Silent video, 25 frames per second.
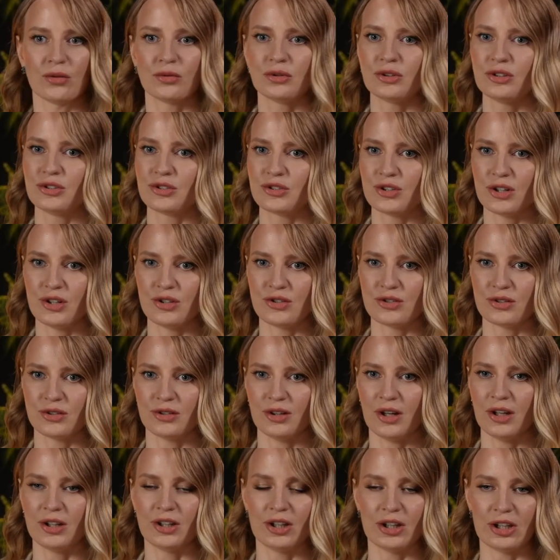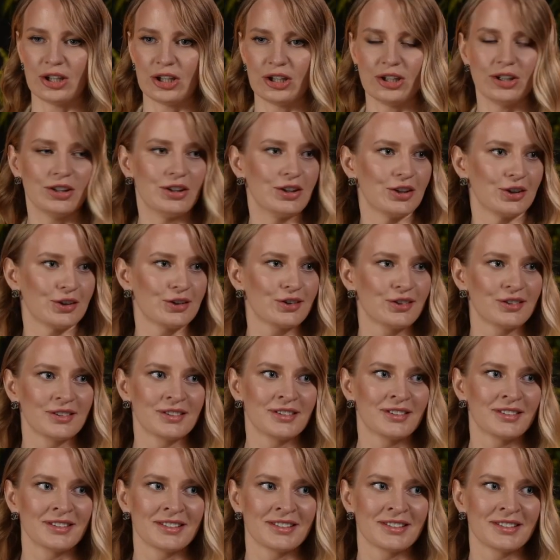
I wouldn't change anything either.